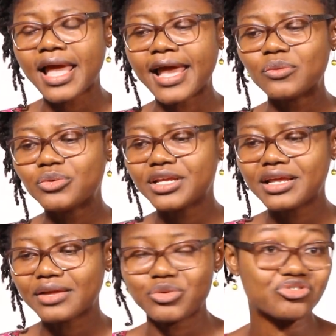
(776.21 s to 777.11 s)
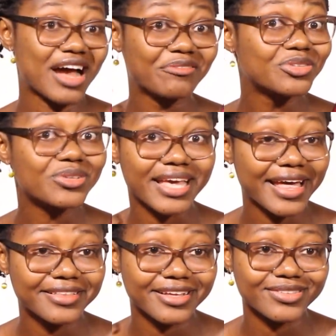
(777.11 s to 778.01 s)
And we travel
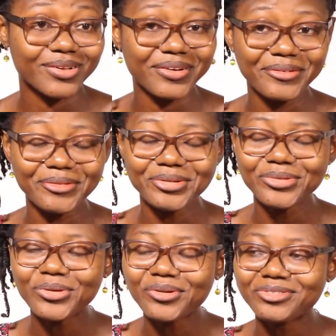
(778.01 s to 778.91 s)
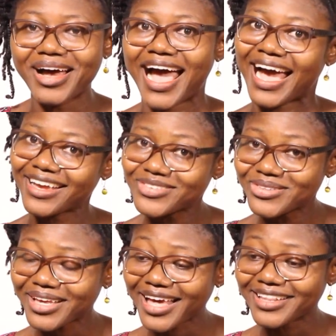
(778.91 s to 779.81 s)
together. So we will go for hikes
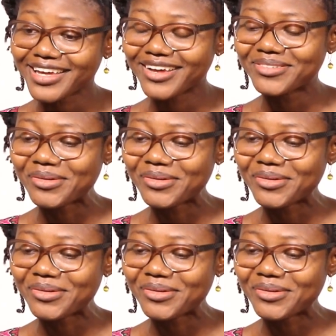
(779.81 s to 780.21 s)
together,